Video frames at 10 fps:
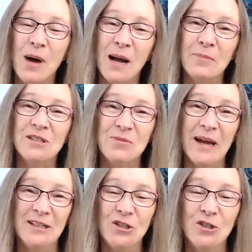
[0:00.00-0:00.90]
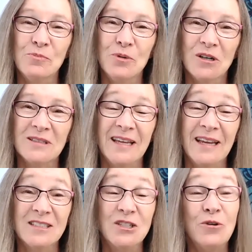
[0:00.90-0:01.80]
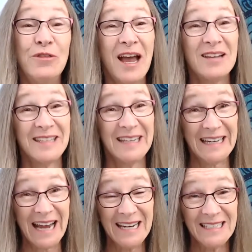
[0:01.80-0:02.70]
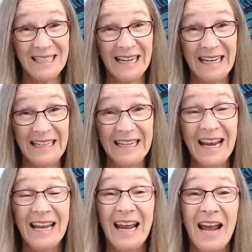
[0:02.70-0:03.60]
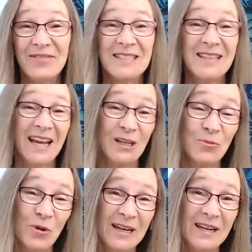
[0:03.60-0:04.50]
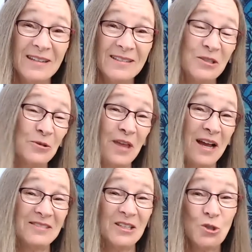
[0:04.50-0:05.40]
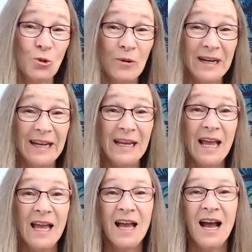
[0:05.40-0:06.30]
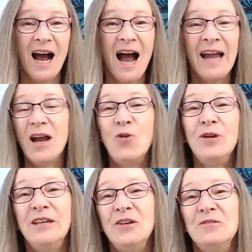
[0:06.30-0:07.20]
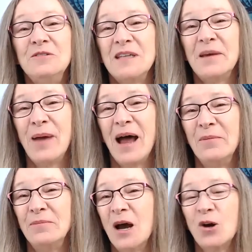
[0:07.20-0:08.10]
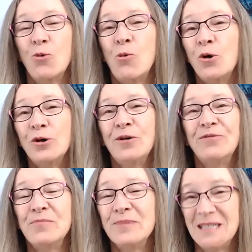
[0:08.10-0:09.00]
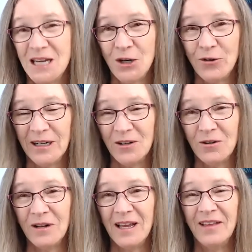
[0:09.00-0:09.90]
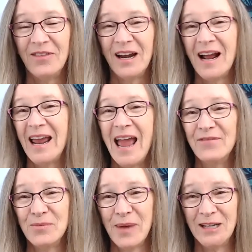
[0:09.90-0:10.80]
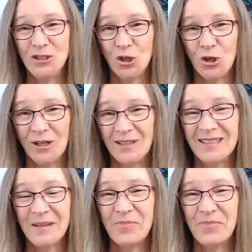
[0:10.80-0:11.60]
published my two books in 2018 and the second one in 2020, I only used about a quarter of the material that I have in my journals.